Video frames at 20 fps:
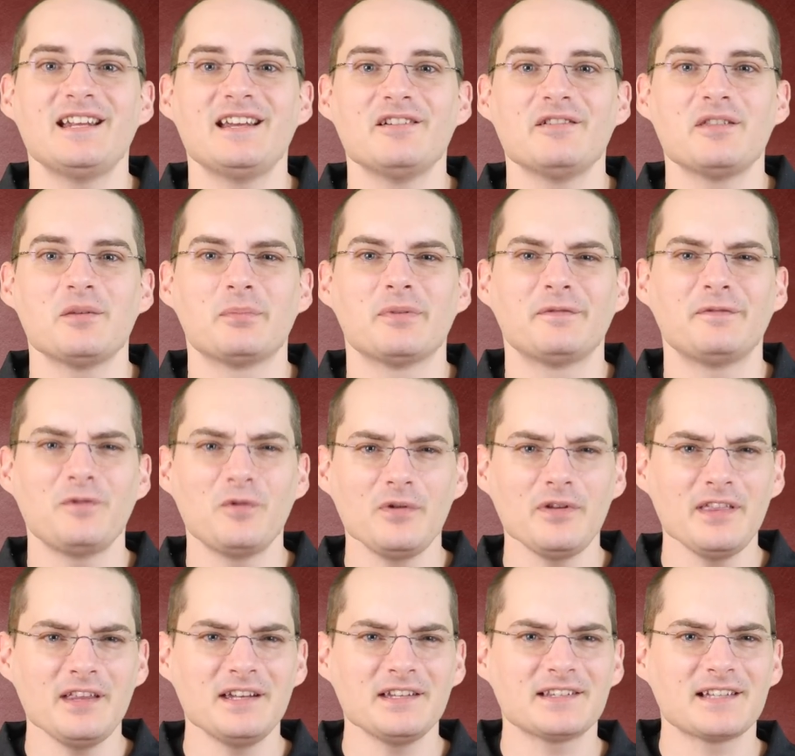here that before
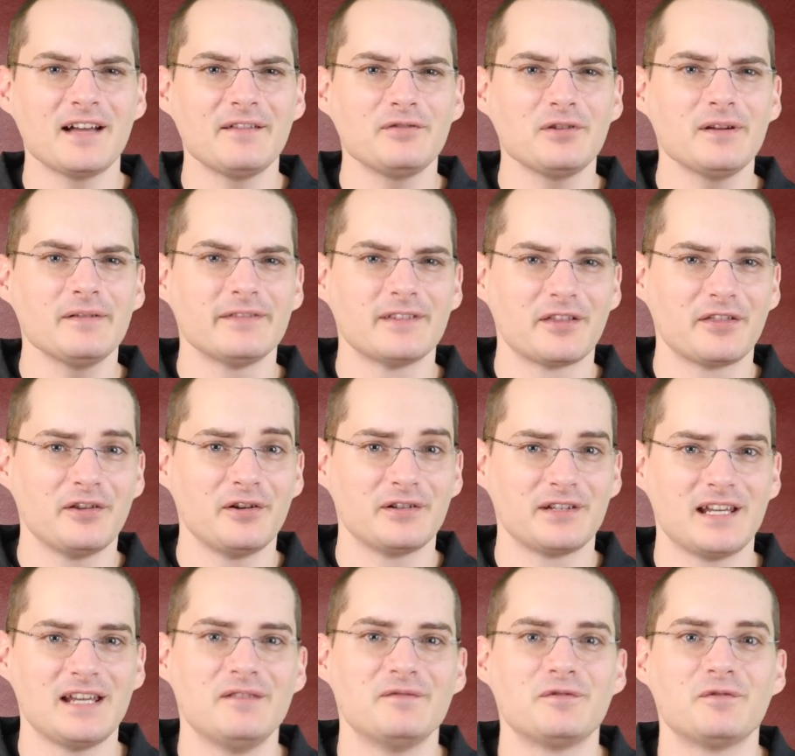the discovery of the
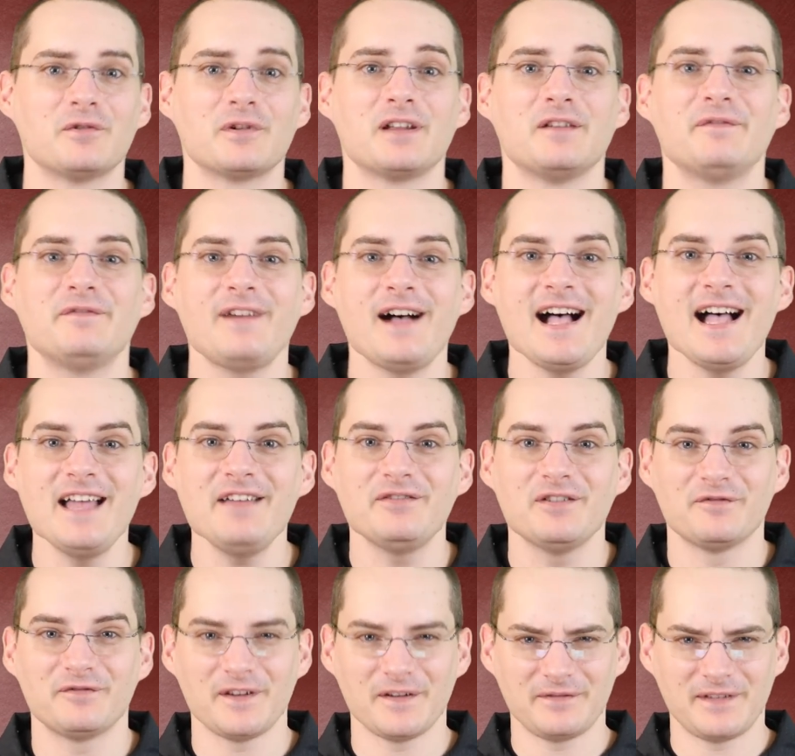1345
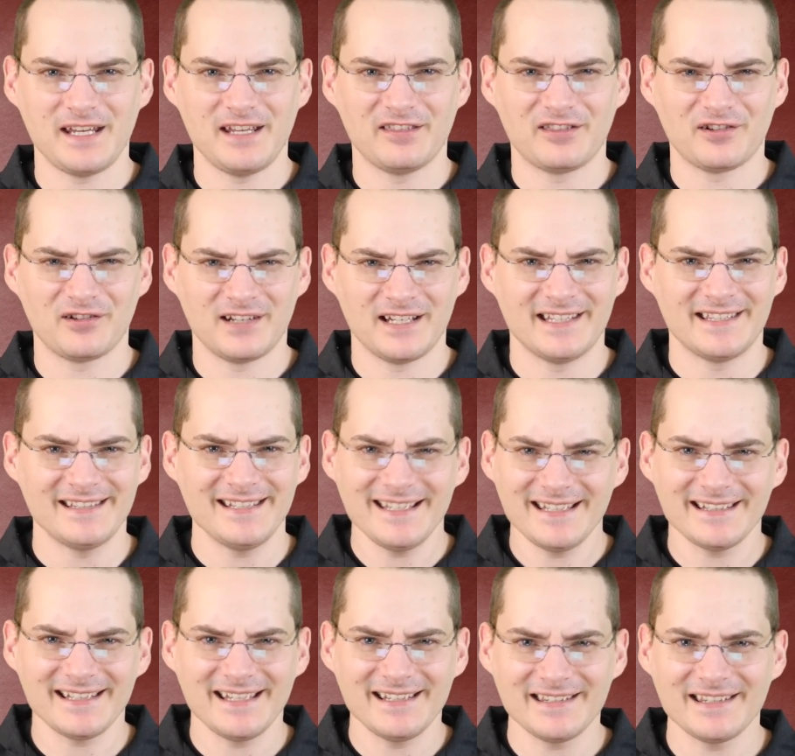and
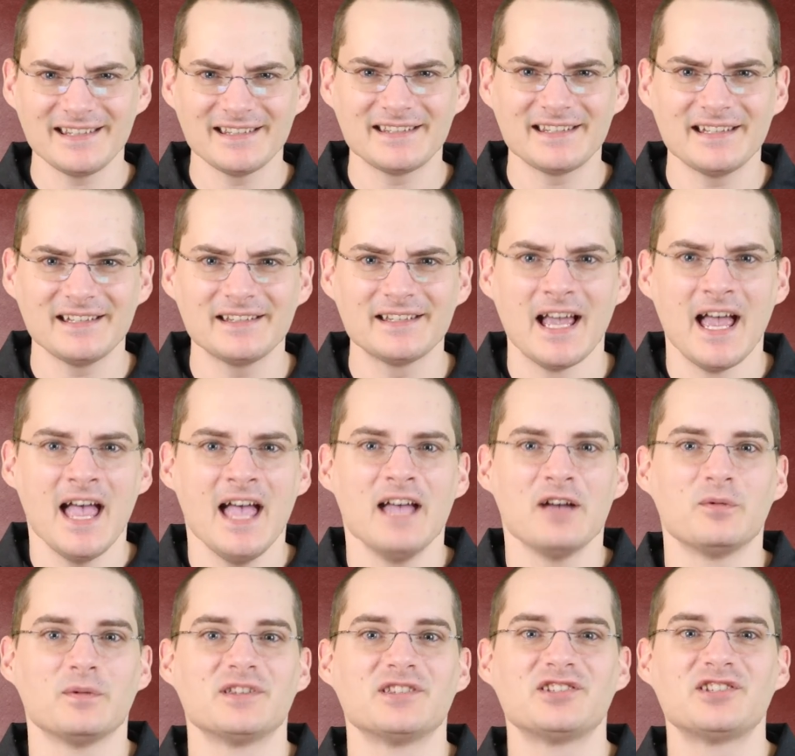1536 instances, it
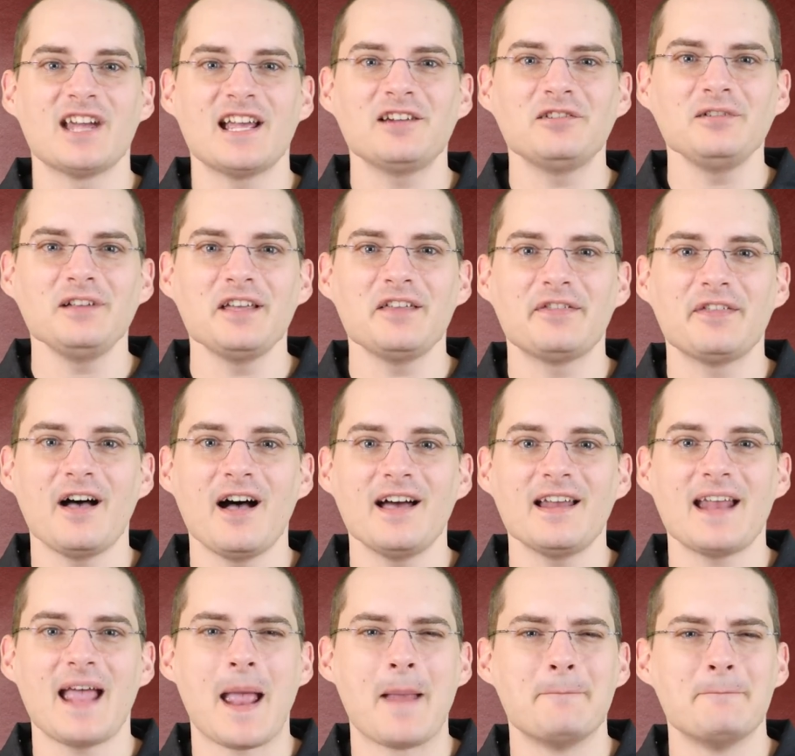was generally thought,
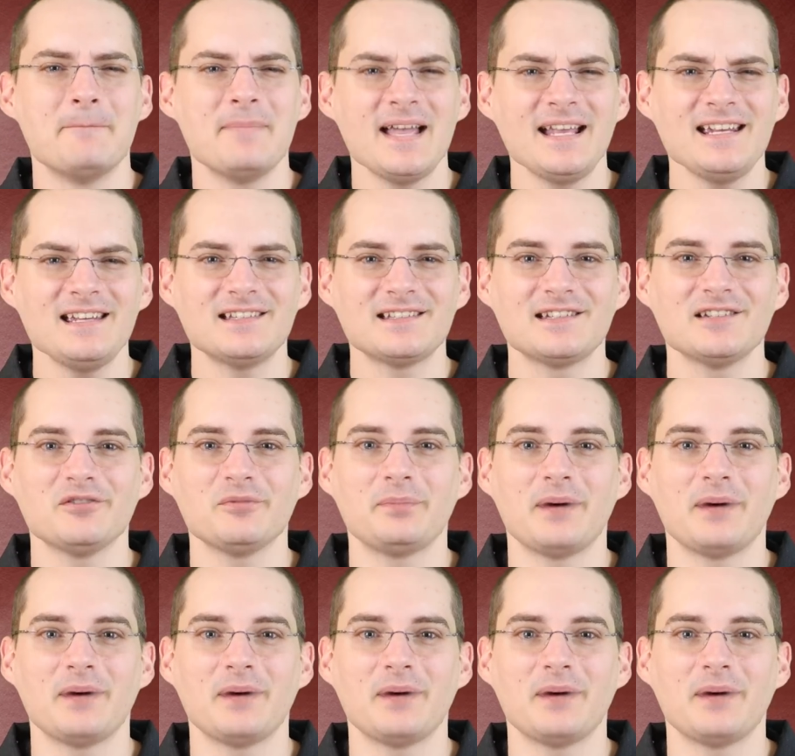and many still